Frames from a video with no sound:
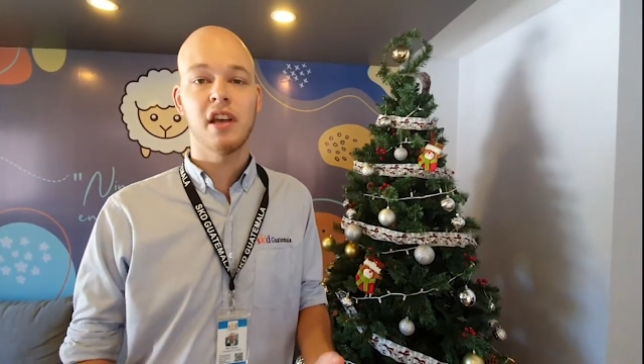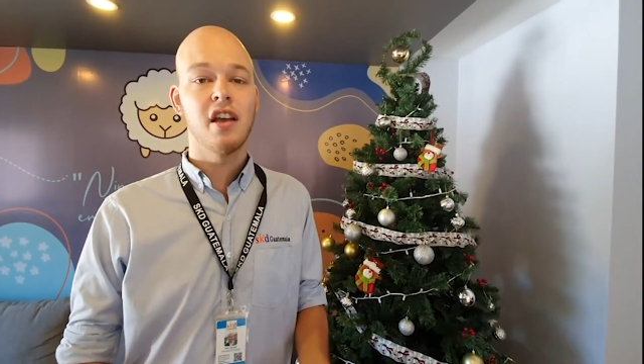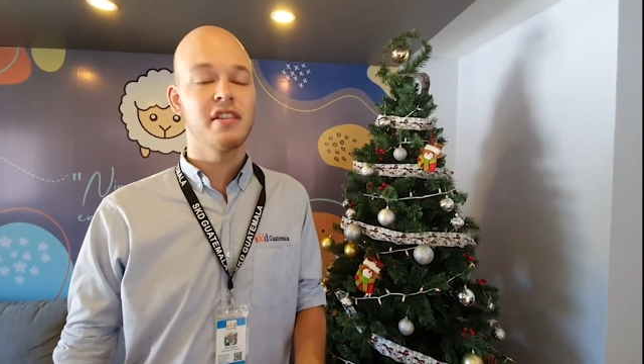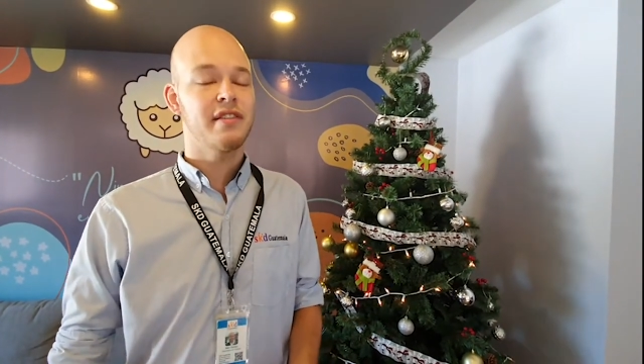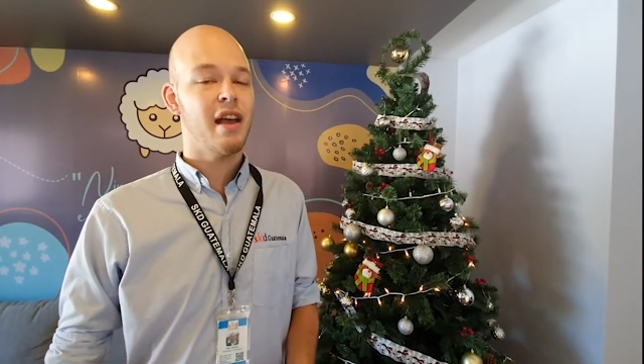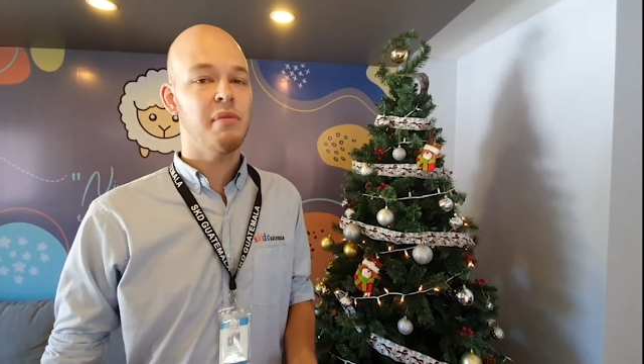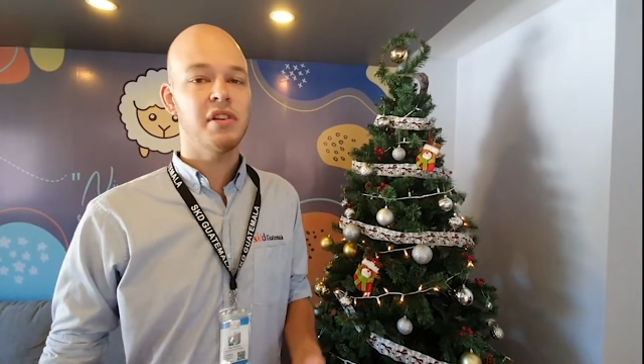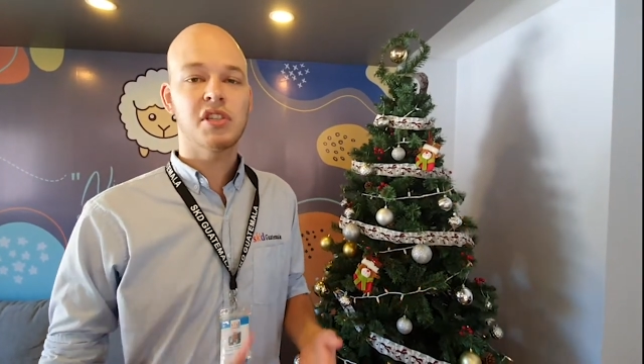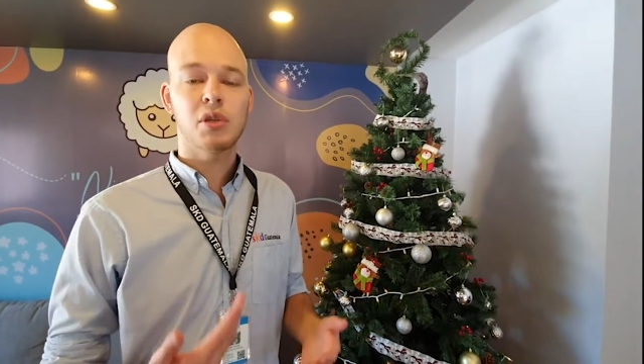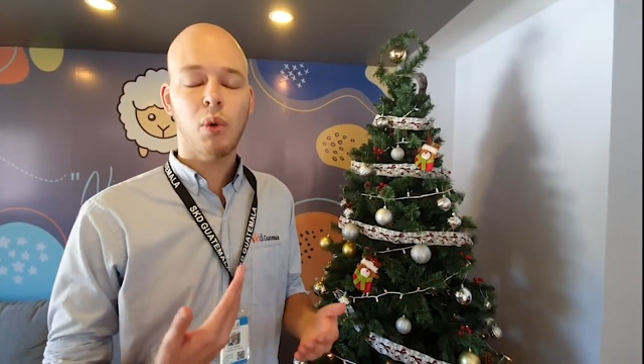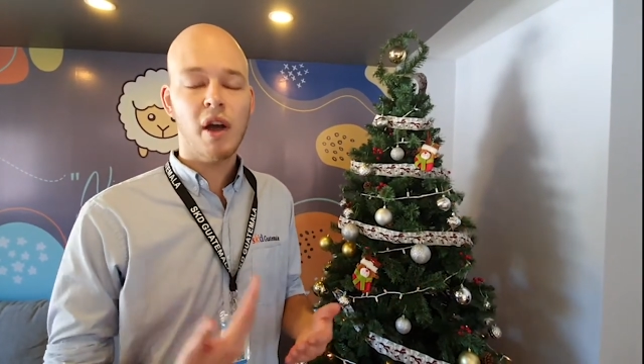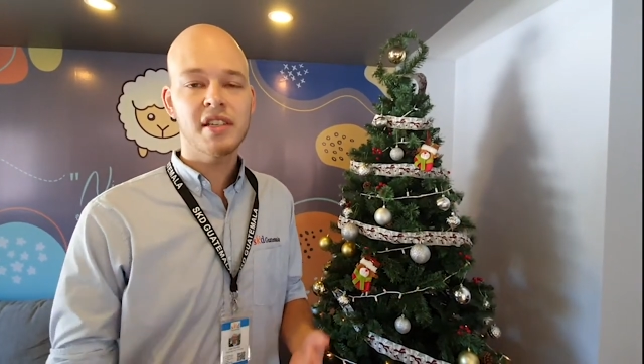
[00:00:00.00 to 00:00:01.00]
So that means
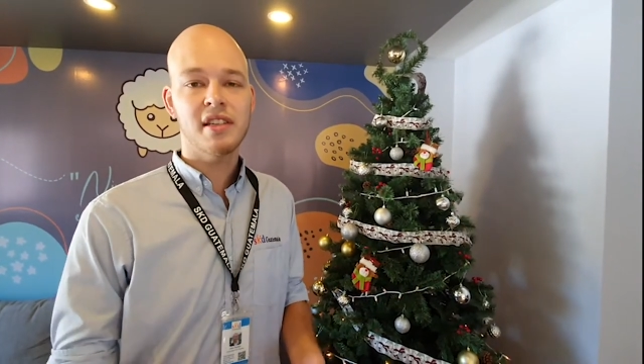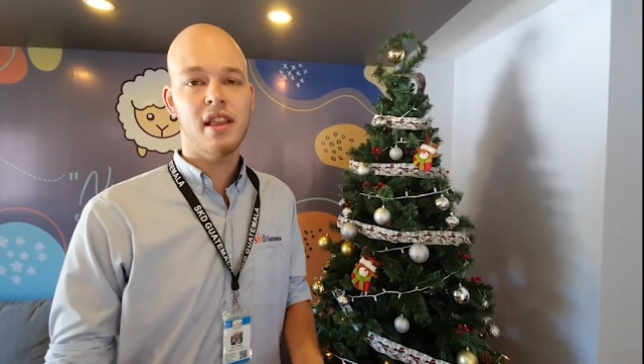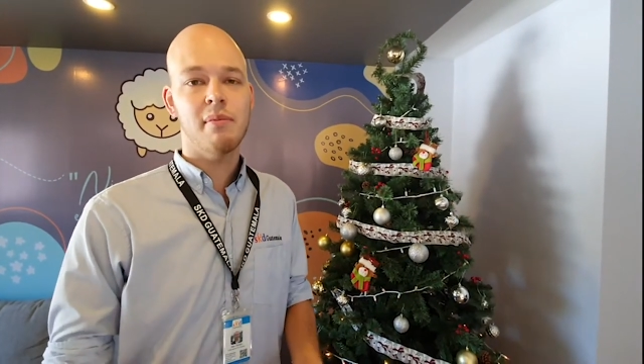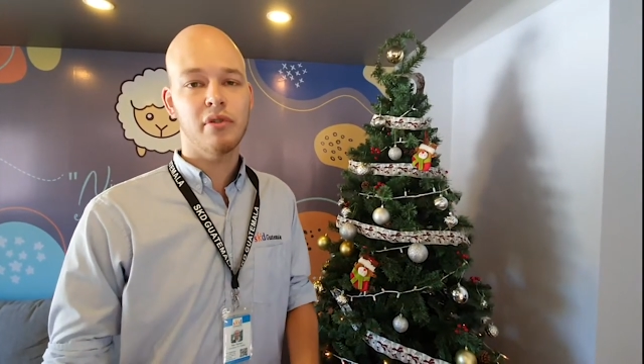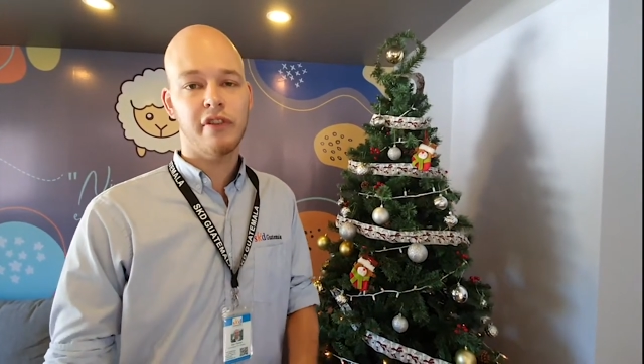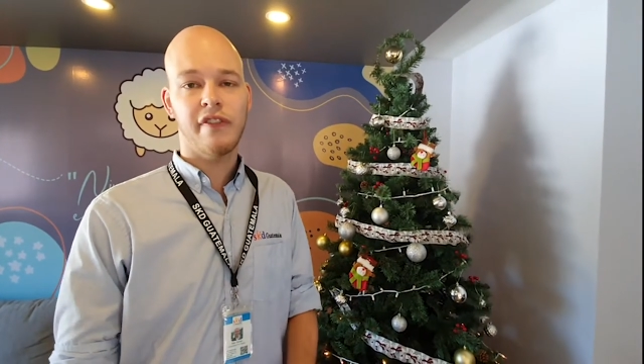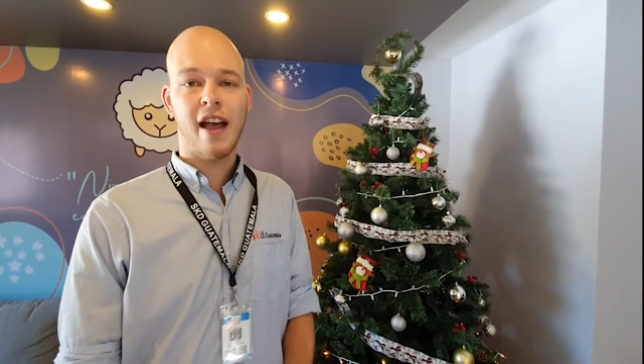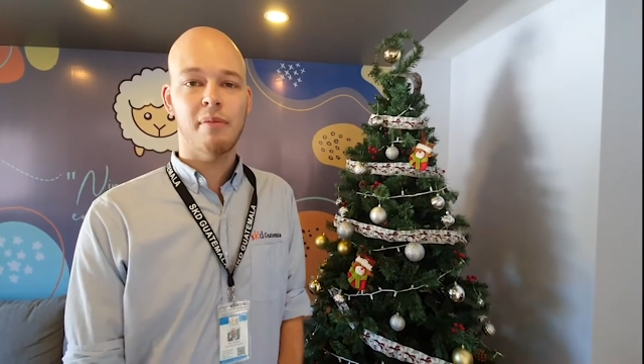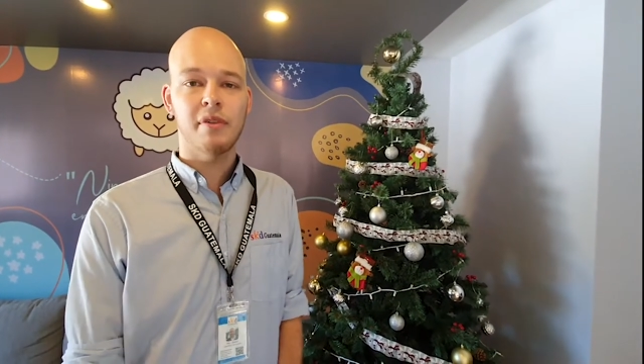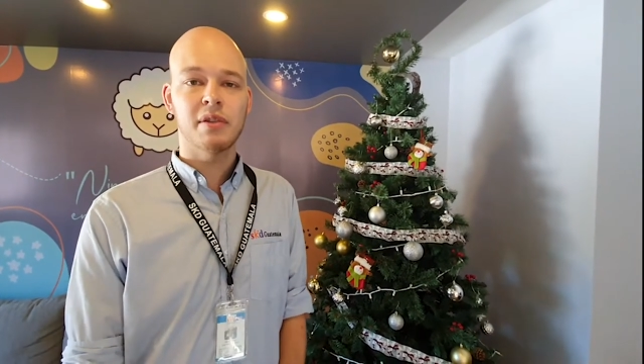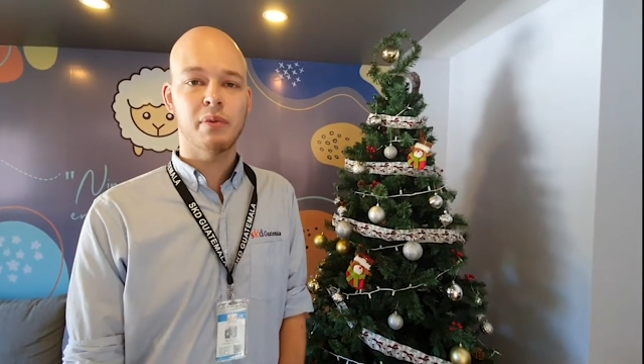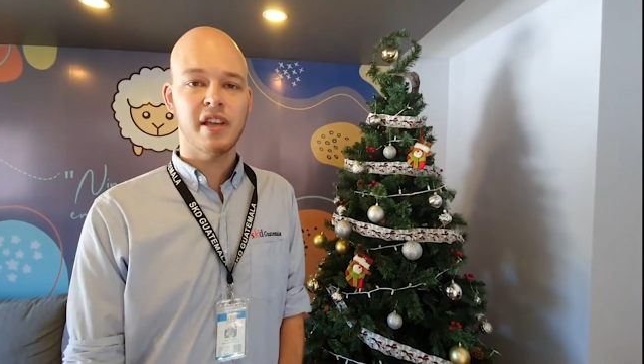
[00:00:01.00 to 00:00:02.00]
twice the number of
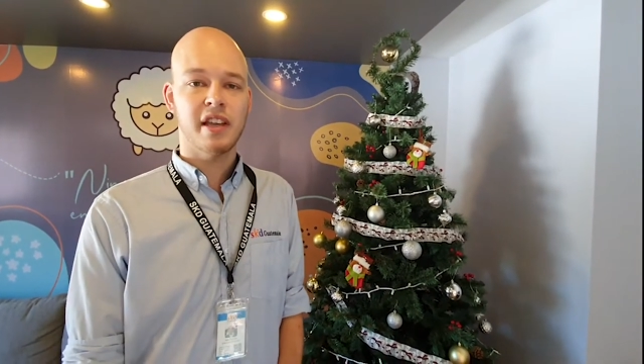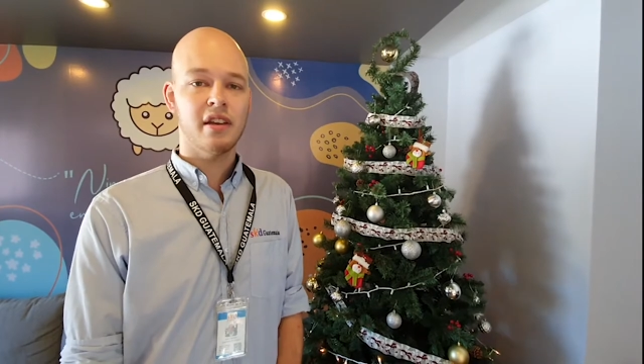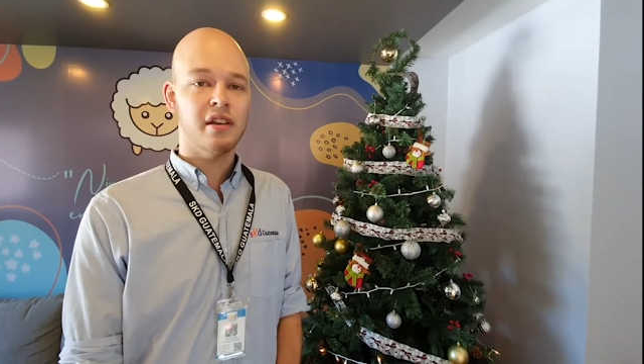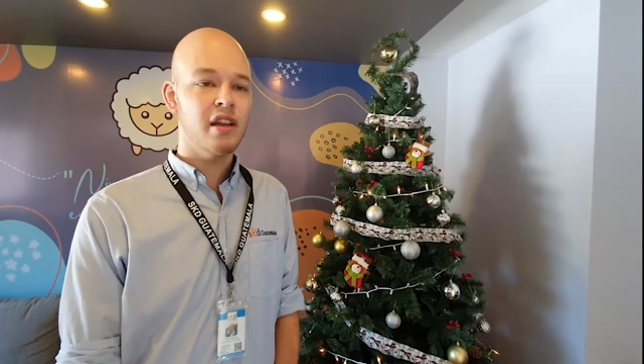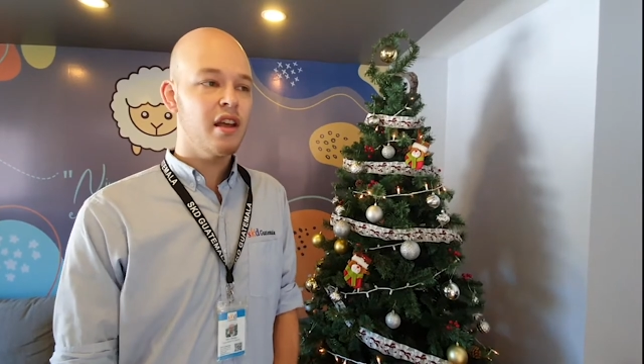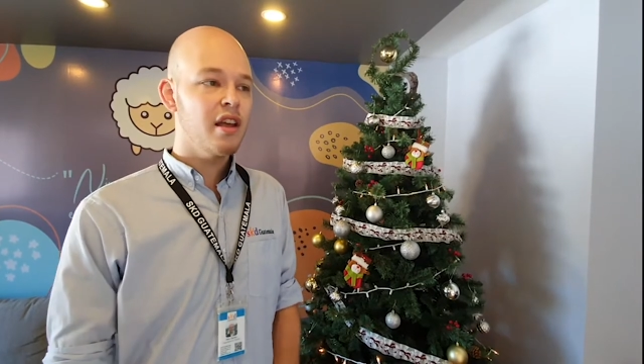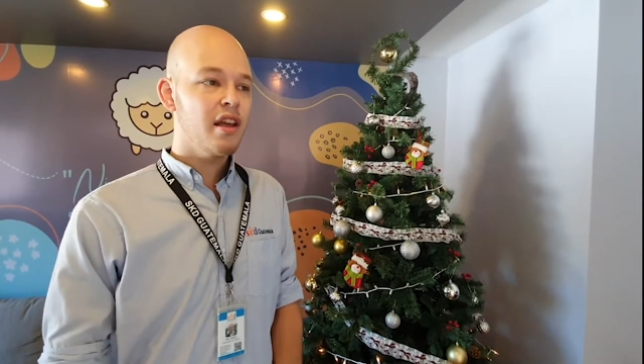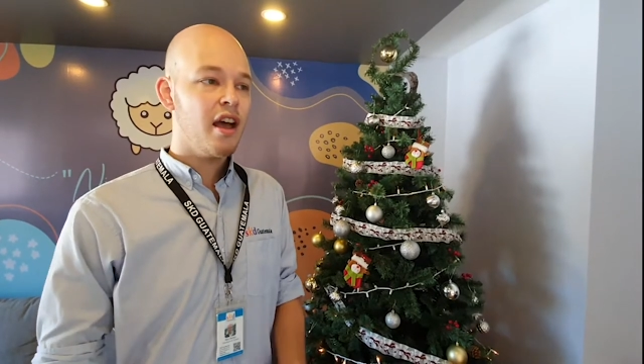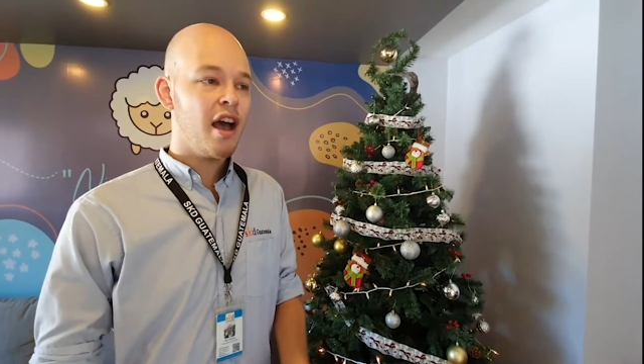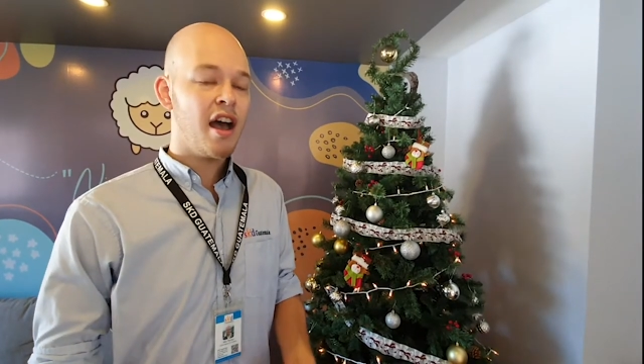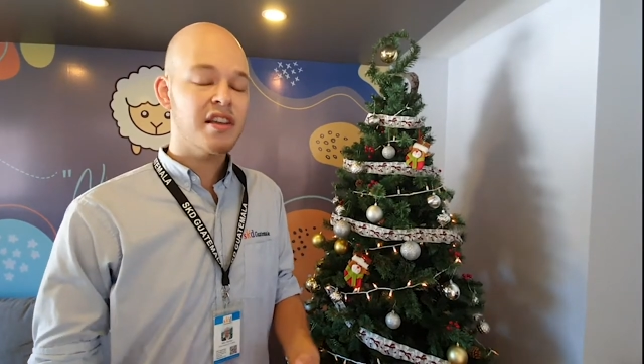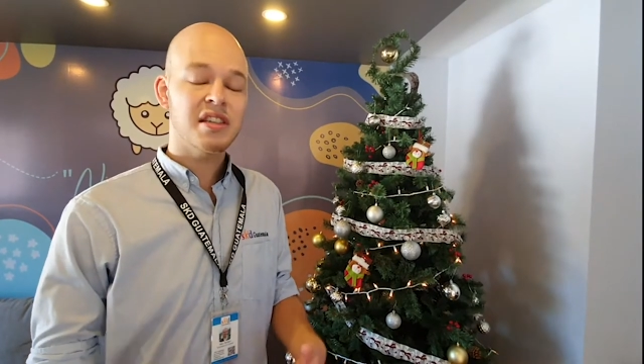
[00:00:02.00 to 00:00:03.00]
families we
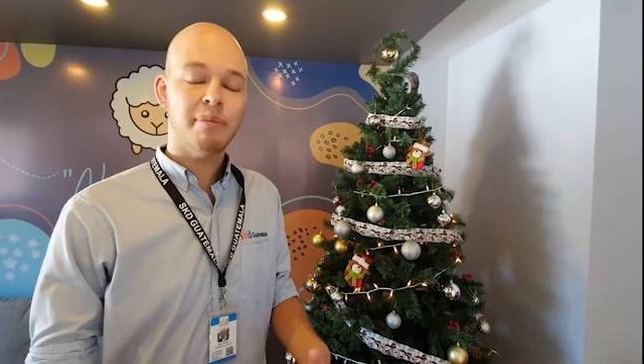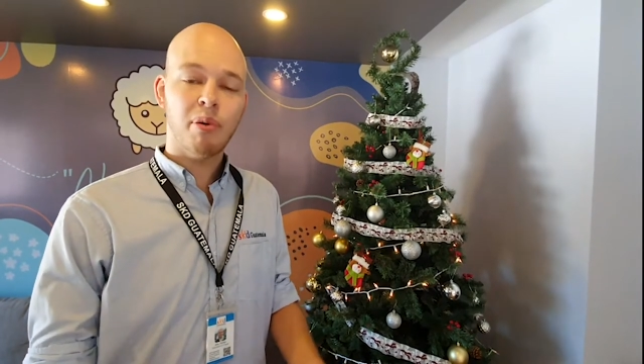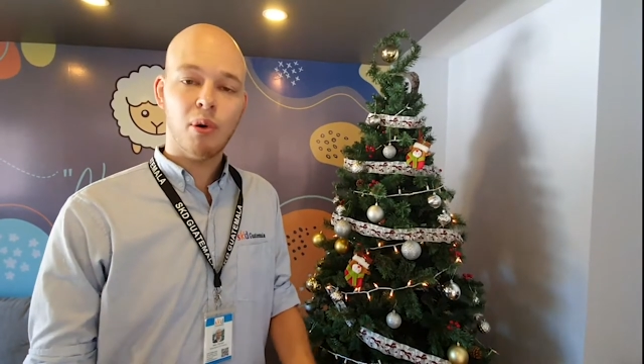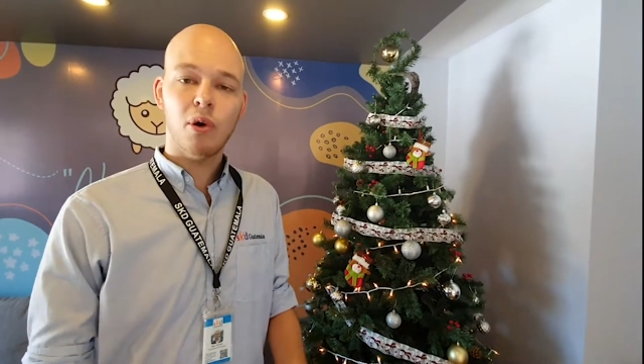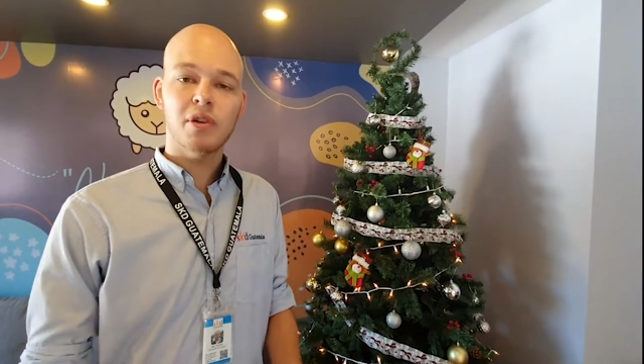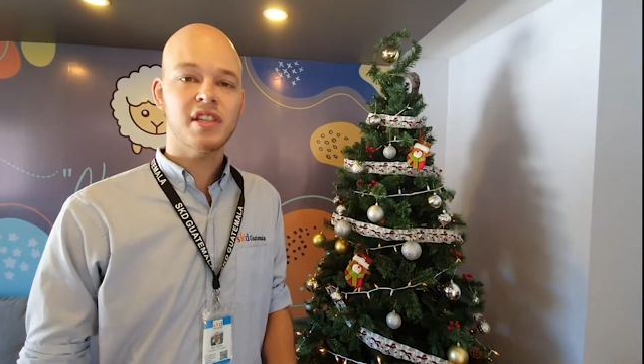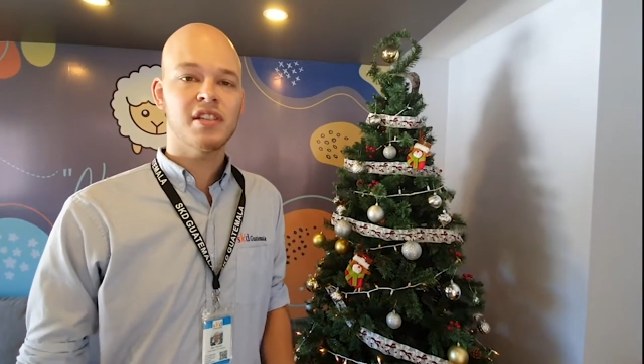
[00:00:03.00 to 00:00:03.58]
can support